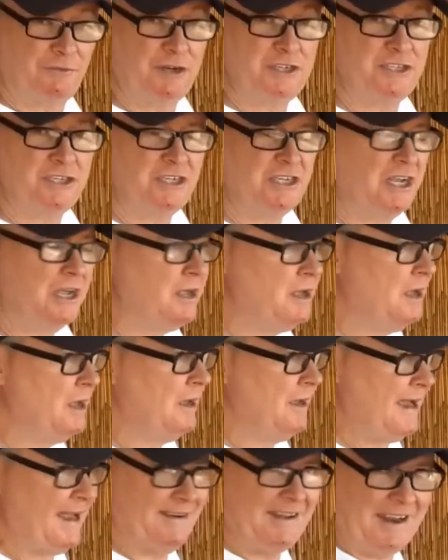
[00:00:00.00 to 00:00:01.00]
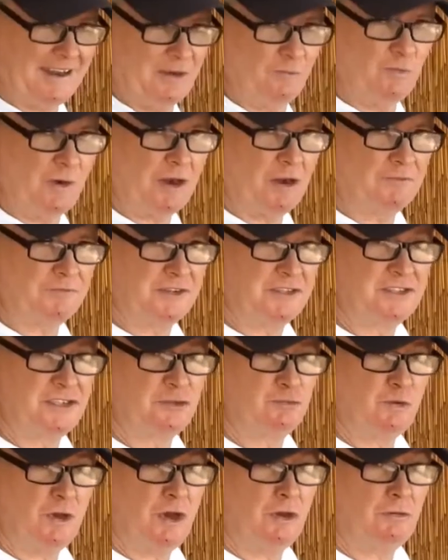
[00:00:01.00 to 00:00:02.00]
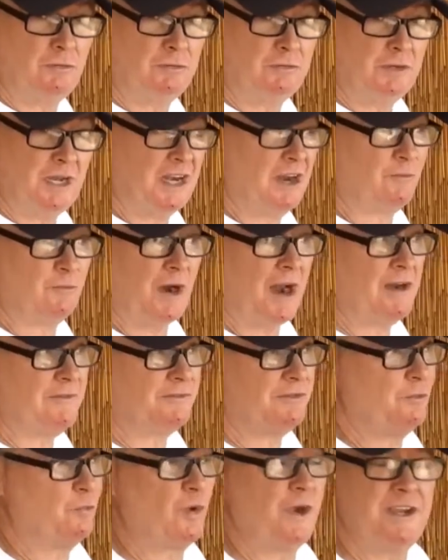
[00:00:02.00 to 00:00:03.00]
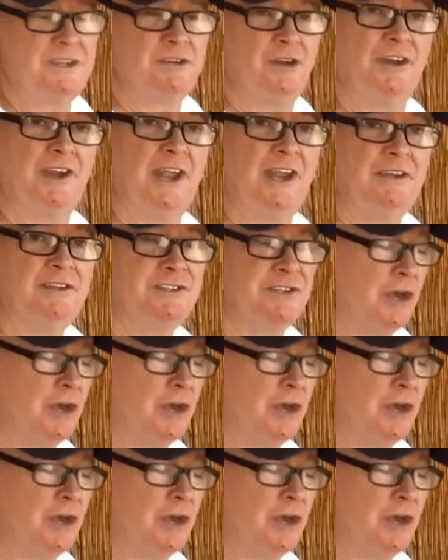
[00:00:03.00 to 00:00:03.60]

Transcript: fridge in here, and that can run off this as well. And I've run it for weeks on end.